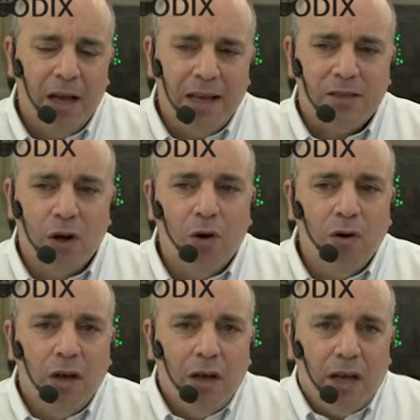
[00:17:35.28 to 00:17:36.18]
So
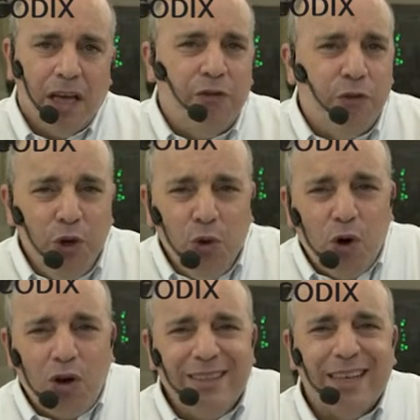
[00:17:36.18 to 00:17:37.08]
if you
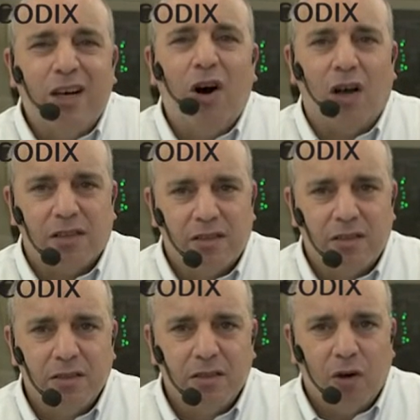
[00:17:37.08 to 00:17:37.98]
look at the
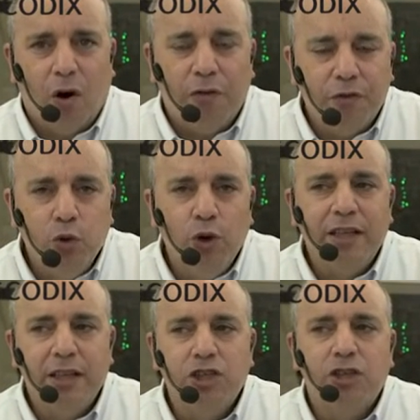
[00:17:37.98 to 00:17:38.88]
cost of
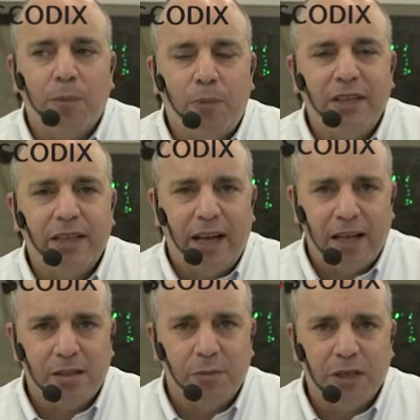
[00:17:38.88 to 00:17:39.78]
doing digital print
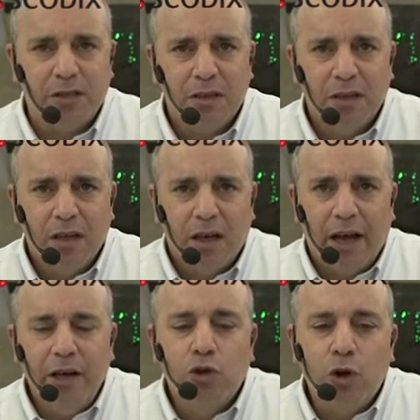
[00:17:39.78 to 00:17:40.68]
enhancement,
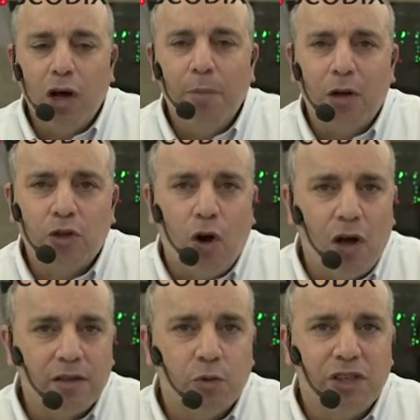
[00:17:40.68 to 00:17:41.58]
and you talk about
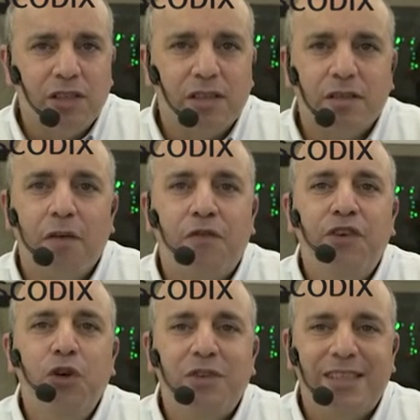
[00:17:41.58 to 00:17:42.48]
cost which is a
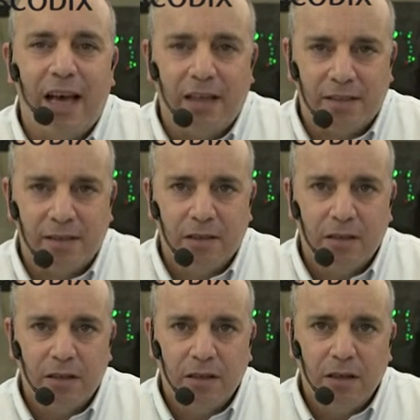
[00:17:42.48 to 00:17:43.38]
few cents
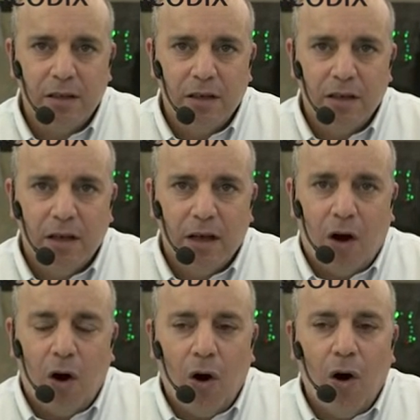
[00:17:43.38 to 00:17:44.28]

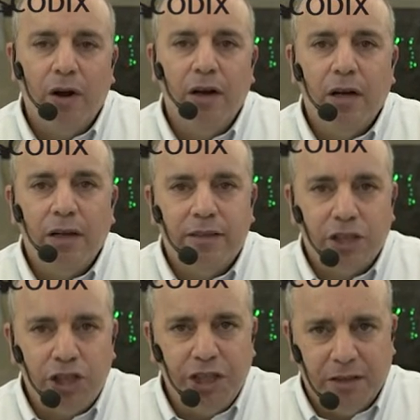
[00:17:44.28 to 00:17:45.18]
on the
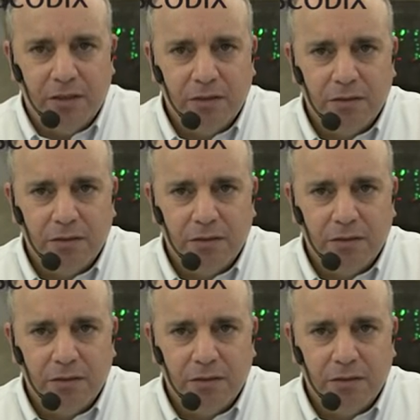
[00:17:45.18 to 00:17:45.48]
sheet,